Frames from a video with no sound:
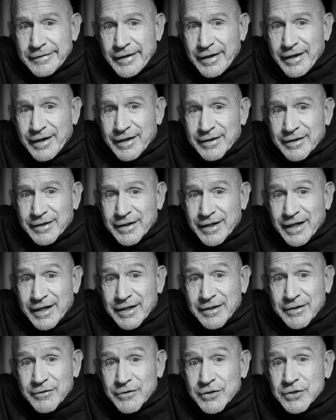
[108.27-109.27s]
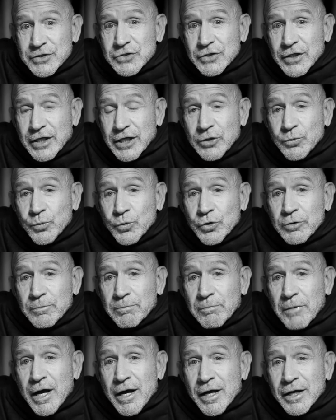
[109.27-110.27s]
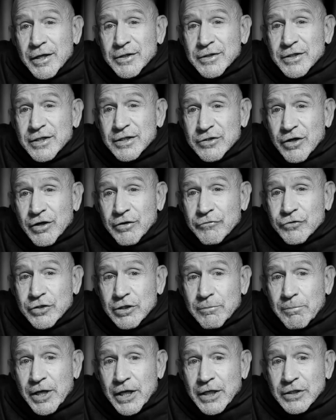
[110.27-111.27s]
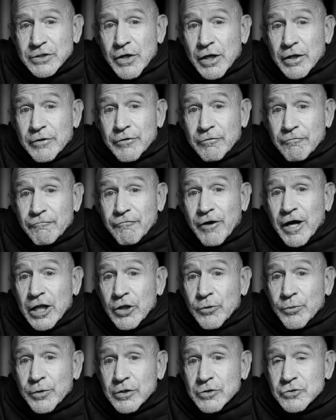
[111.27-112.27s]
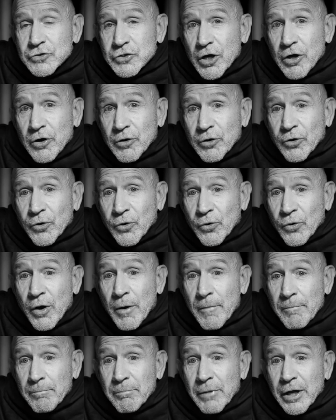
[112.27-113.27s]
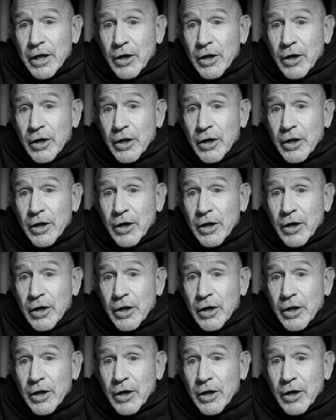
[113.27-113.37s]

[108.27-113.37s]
and in this inward mind he doth debate the following sorrow may